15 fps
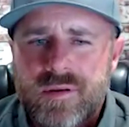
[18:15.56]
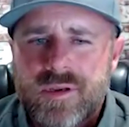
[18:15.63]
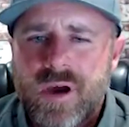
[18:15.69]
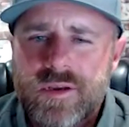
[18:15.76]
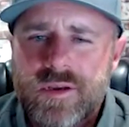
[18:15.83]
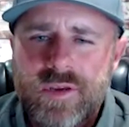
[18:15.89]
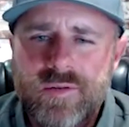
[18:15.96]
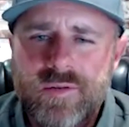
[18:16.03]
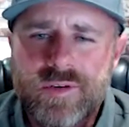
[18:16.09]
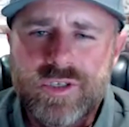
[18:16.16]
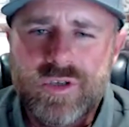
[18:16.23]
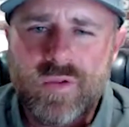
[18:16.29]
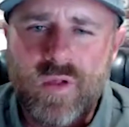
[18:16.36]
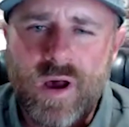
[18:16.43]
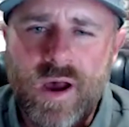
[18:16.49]
talk to you in
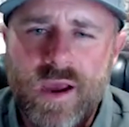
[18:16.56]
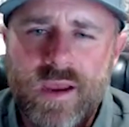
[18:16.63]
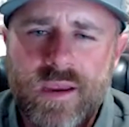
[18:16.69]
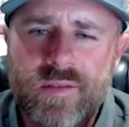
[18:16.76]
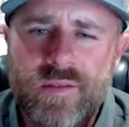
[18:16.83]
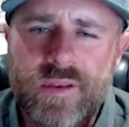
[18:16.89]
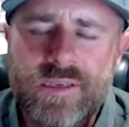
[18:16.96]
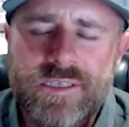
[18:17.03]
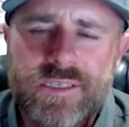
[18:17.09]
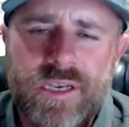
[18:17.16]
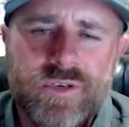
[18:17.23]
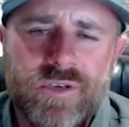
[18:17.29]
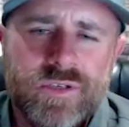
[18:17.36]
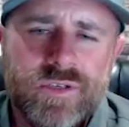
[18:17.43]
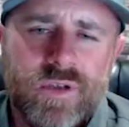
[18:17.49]
July and then
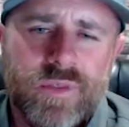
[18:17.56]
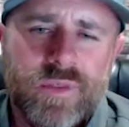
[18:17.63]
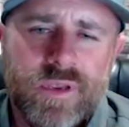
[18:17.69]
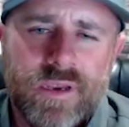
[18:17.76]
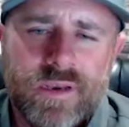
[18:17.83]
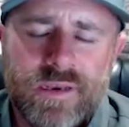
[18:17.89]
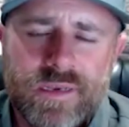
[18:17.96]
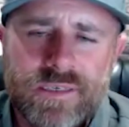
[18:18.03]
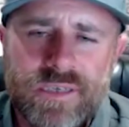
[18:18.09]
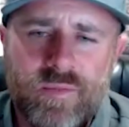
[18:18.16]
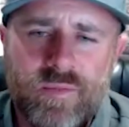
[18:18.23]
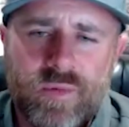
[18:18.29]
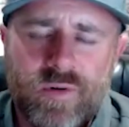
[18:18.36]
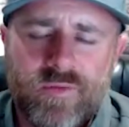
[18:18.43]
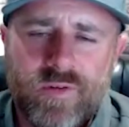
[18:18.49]
send you something in
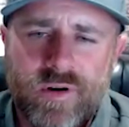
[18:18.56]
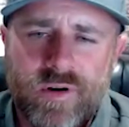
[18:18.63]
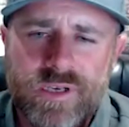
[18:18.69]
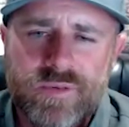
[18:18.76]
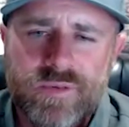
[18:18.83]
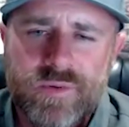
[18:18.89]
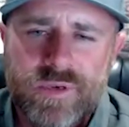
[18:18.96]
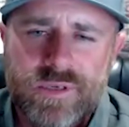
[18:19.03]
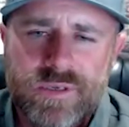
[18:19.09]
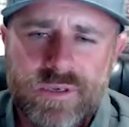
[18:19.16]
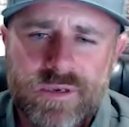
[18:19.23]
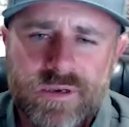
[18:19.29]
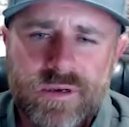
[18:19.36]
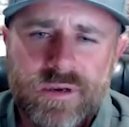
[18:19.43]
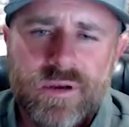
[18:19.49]
December for Christmas.
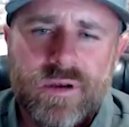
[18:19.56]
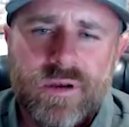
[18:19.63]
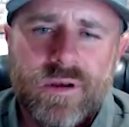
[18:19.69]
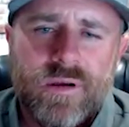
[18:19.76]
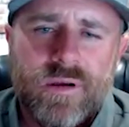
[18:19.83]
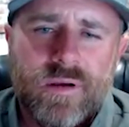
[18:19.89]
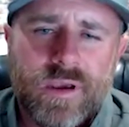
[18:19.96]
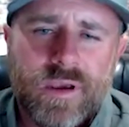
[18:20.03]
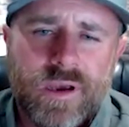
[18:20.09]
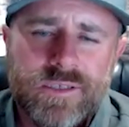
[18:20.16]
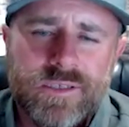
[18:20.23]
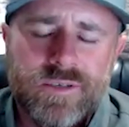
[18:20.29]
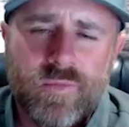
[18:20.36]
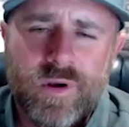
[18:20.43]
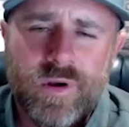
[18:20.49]

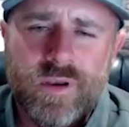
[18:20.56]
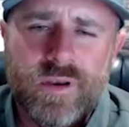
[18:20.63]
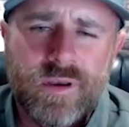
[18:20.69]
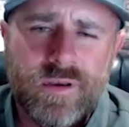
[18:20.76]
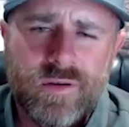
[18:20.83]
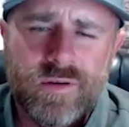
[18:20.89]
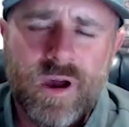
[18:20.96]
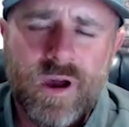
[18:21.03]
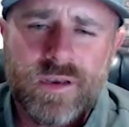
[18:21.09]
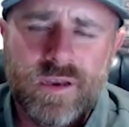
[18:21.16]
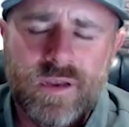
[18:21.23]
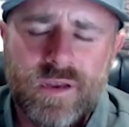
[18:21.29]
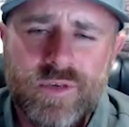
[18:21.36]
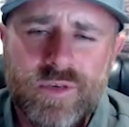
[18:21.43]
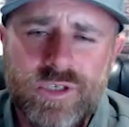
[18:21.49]
Because when you talk
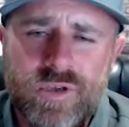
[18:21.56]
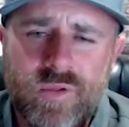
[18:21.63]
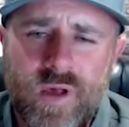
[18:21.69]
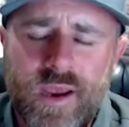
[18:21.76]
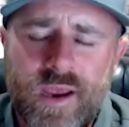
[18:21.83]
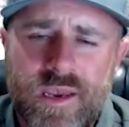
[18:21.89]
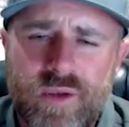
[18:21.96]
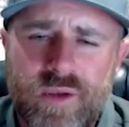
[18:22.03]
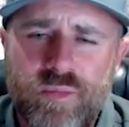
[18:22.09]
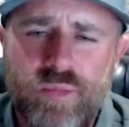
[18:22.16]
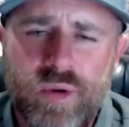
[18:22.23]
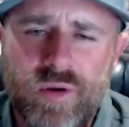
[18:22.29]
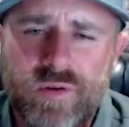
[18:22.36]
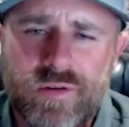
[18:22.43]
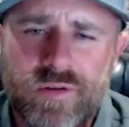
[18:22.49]
to him in July, he
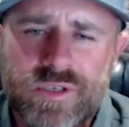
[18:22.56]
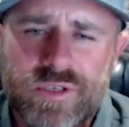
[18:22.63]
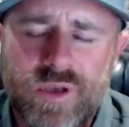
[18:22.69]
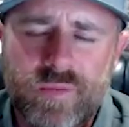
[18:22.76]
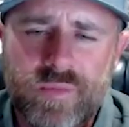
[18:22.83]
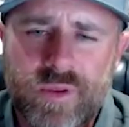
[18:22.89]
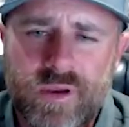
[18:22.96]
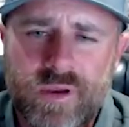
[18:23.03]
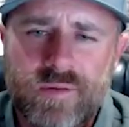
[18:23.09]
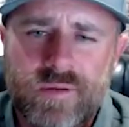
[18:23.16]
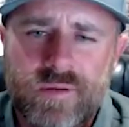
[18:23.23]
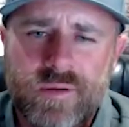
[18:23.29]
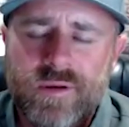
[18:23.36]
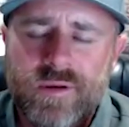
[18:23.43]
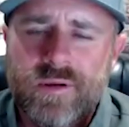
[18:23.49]
built you something